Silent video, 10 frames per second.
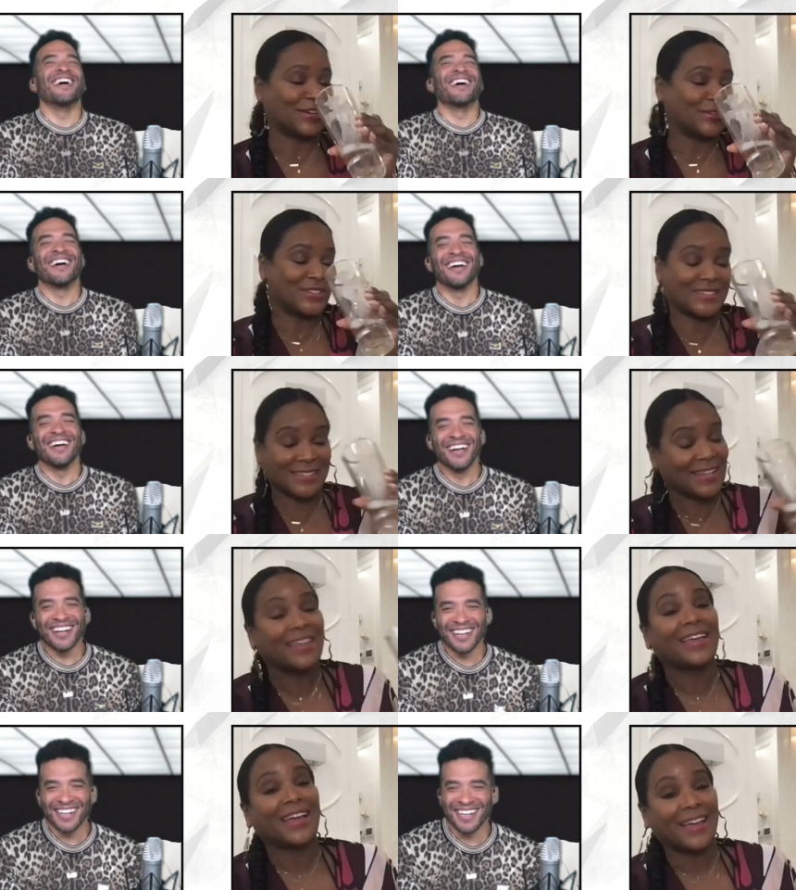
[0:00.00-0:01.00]
Speaker 1: on.
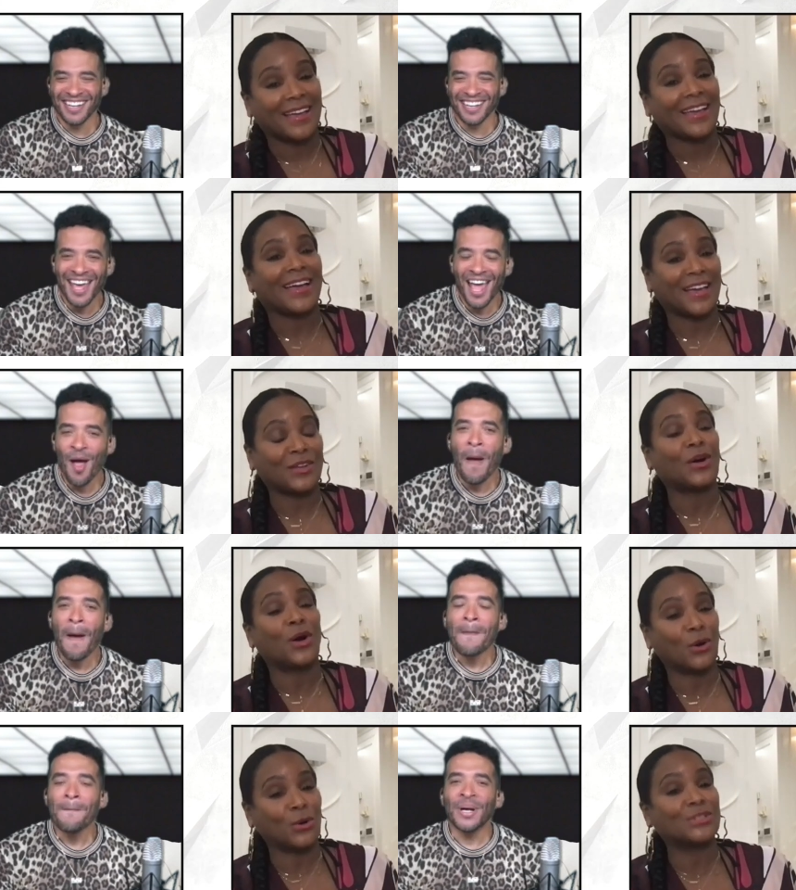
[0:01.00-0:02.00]
I had
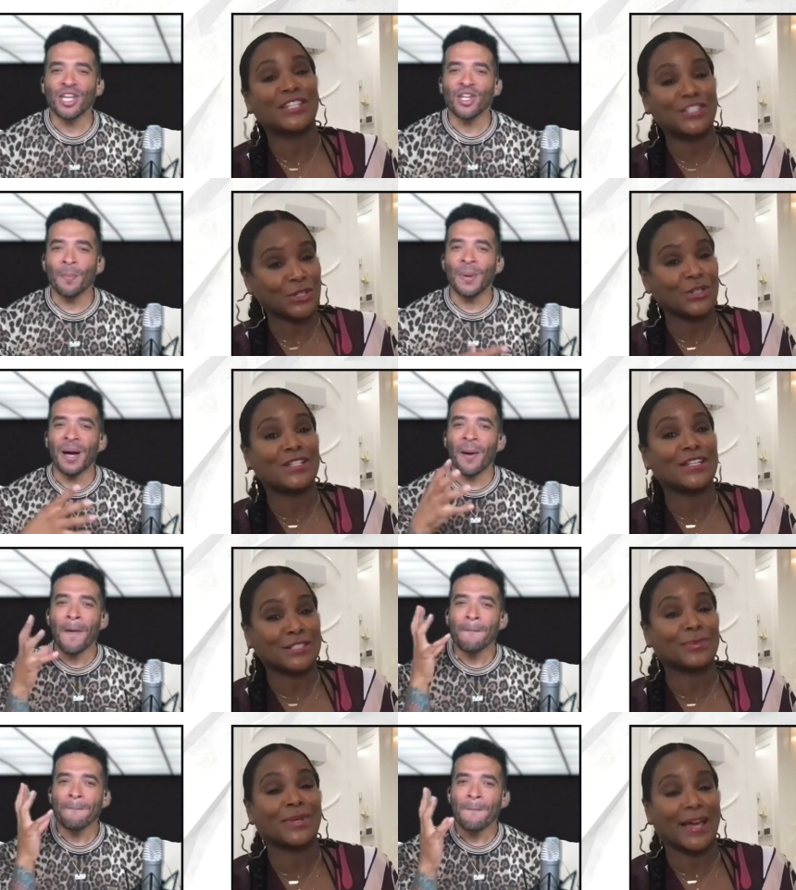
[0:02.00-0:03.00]
a whole t-shirt
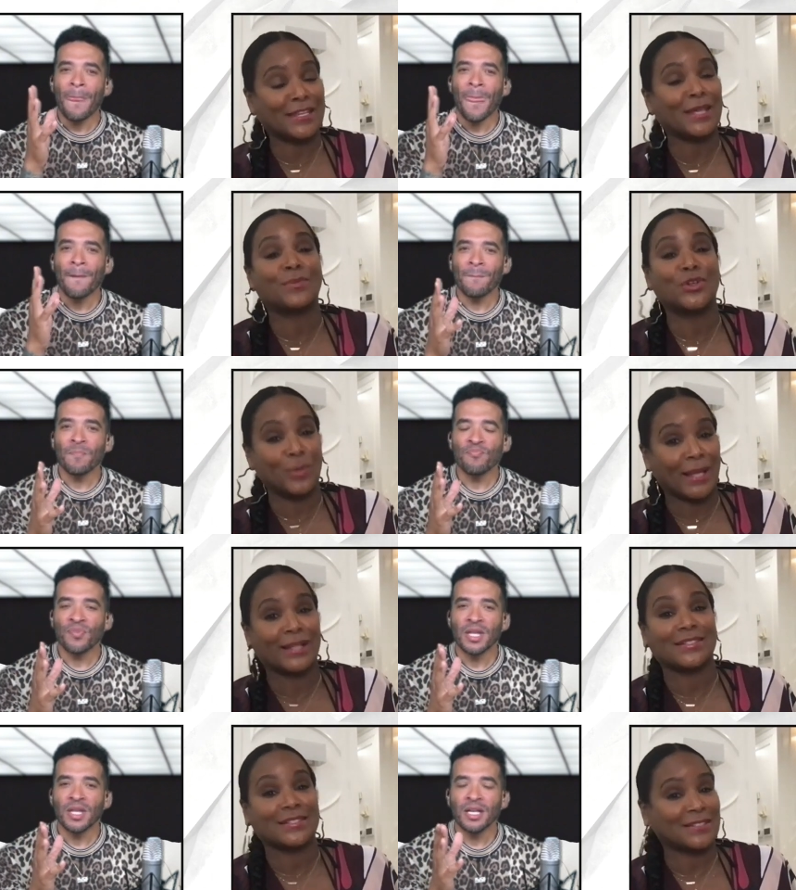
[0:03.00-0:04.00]
and some goddamn New
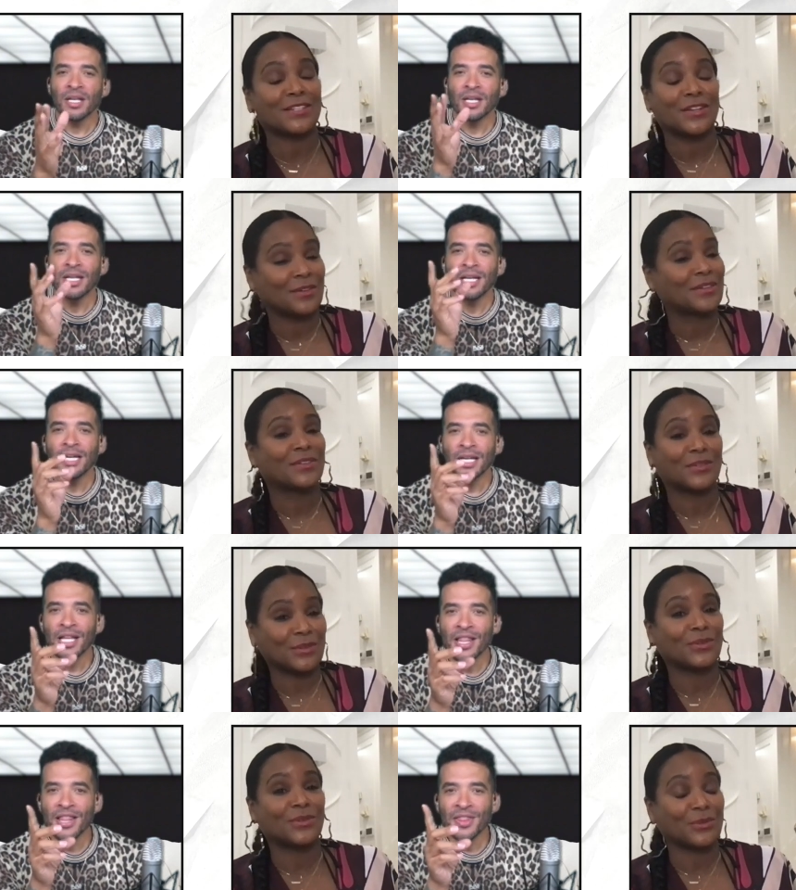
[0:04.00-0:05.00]
Balances.
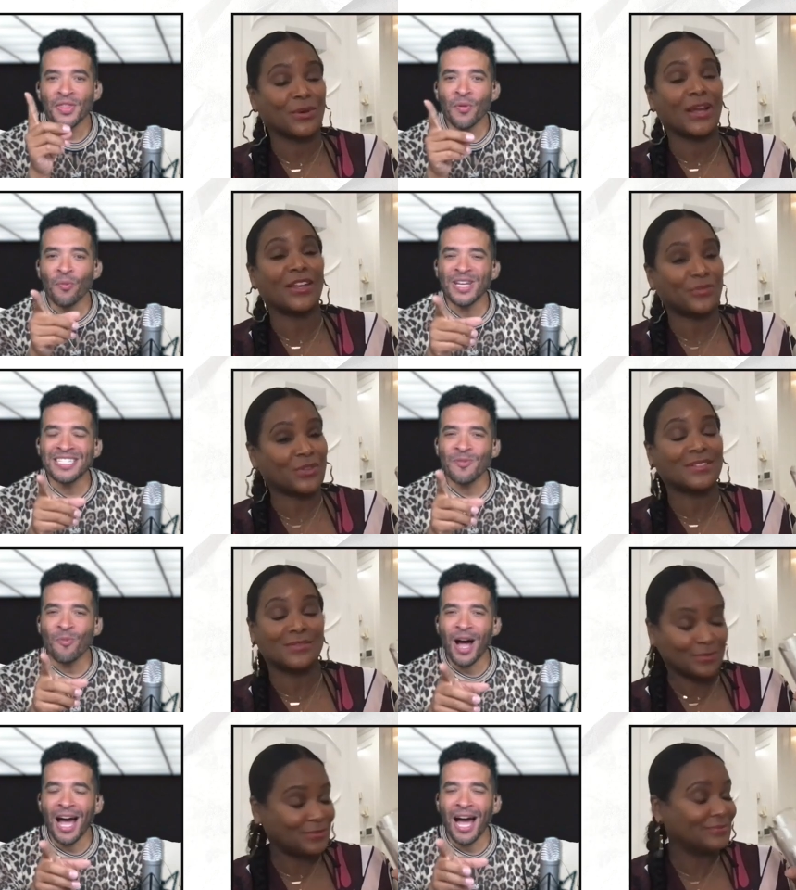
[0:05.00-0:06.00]
Speaker 2: Ready. The
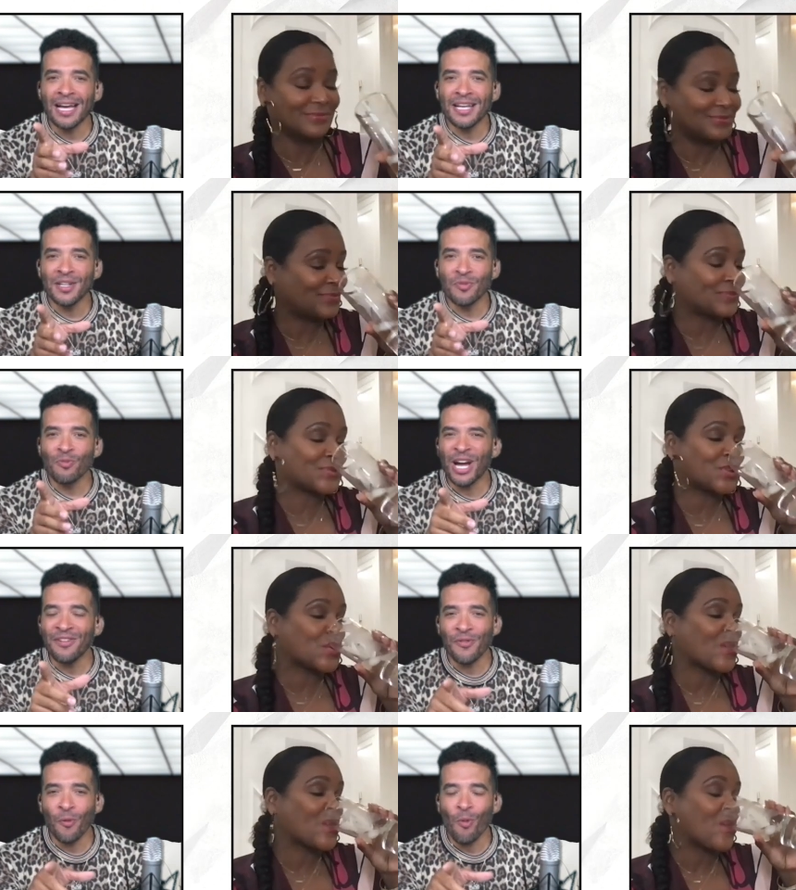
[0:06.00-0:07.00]
reason why I
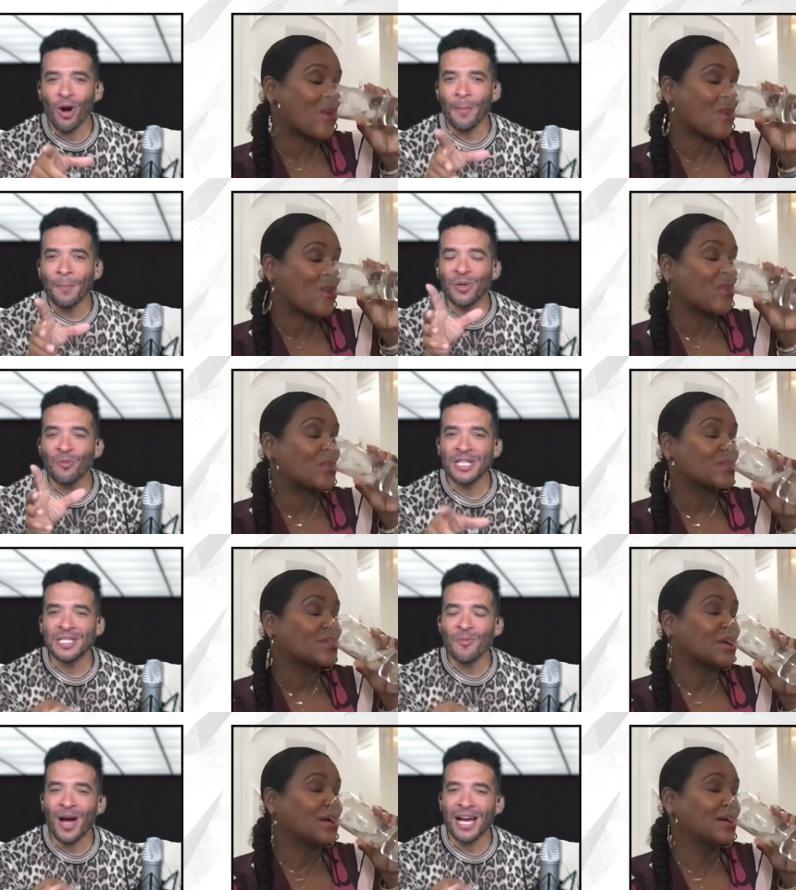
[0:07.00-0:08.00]
ready for war, but the
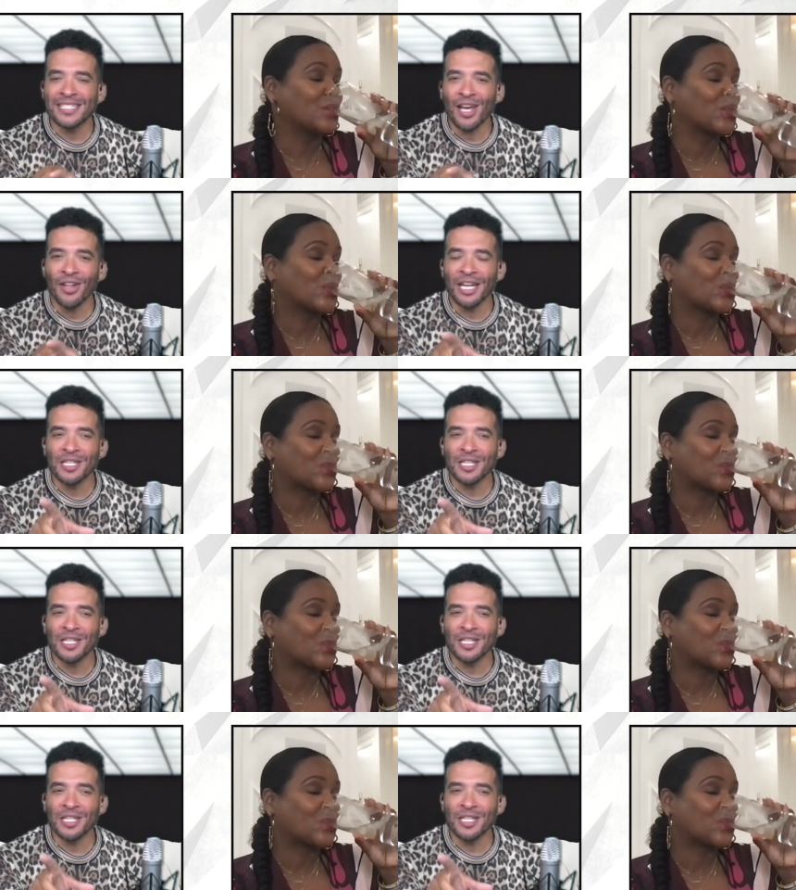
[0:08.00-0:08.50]
reason why I say all